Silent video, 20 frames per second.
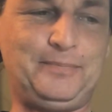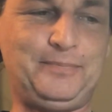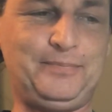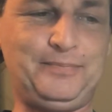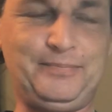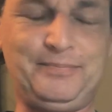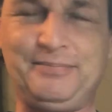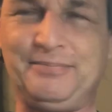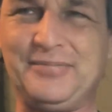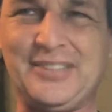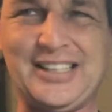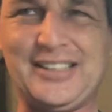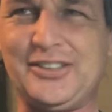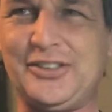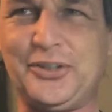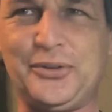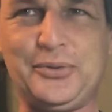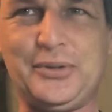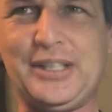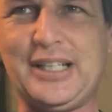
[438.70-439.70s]
And
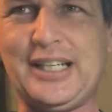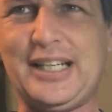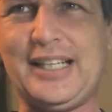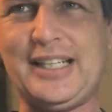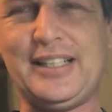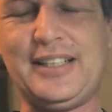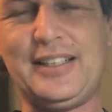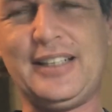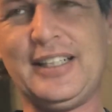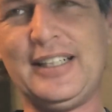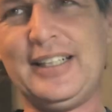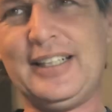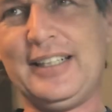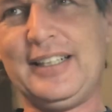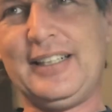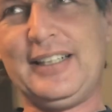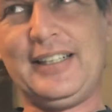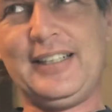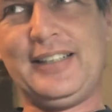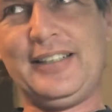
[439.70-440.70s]
so,
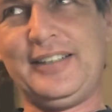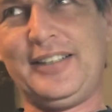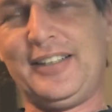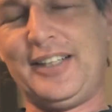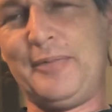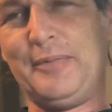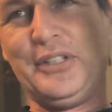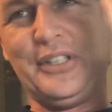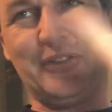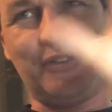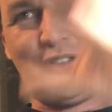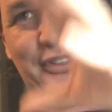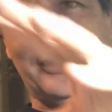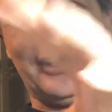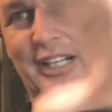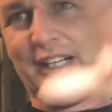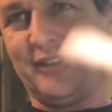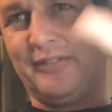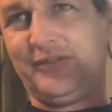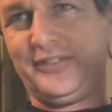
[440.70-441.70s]
there's a
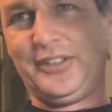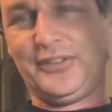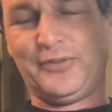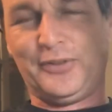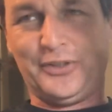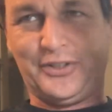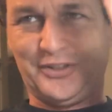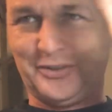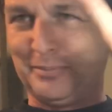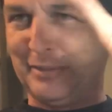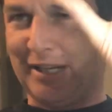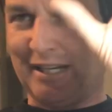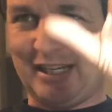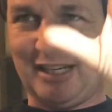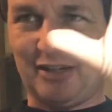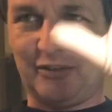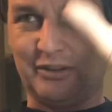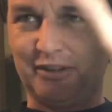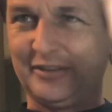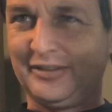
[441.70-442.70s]
lot of differences about
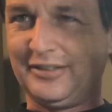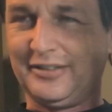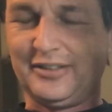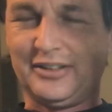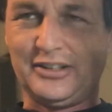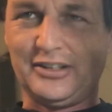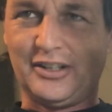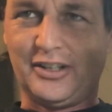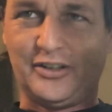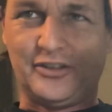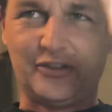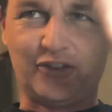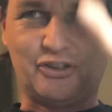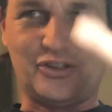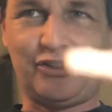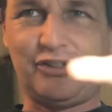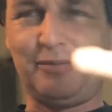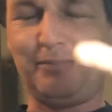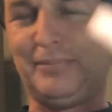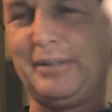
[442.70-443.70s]
how it
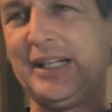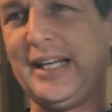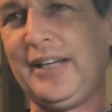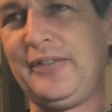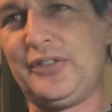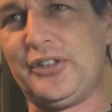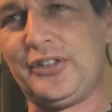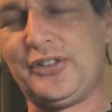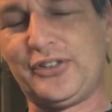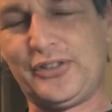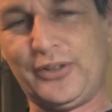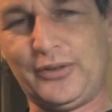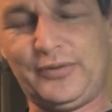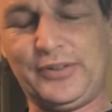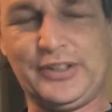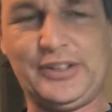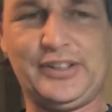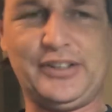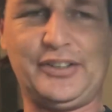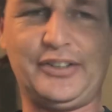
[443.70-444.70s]
behaves in
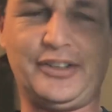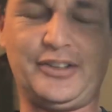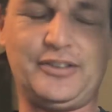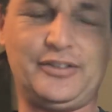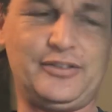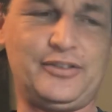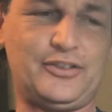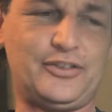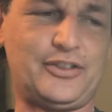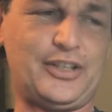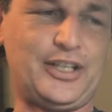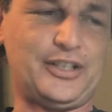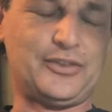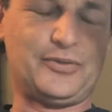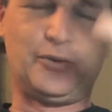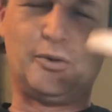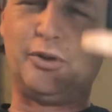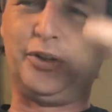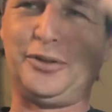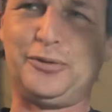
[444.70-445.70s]
surfaces and
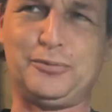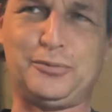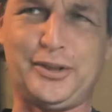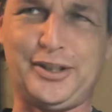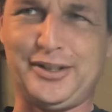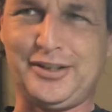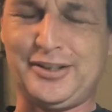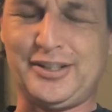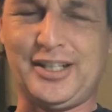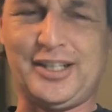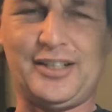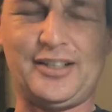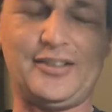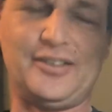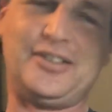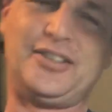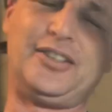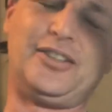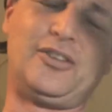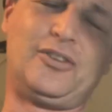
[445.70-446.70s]
transferring and what it
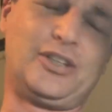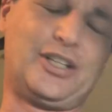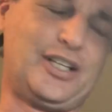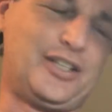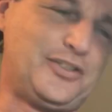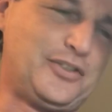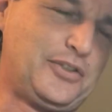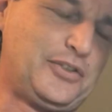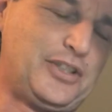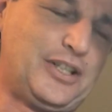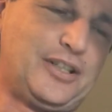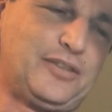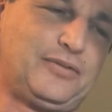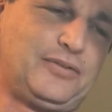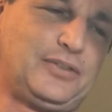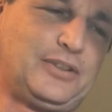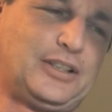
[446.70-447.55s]
does and all kinds of stuff.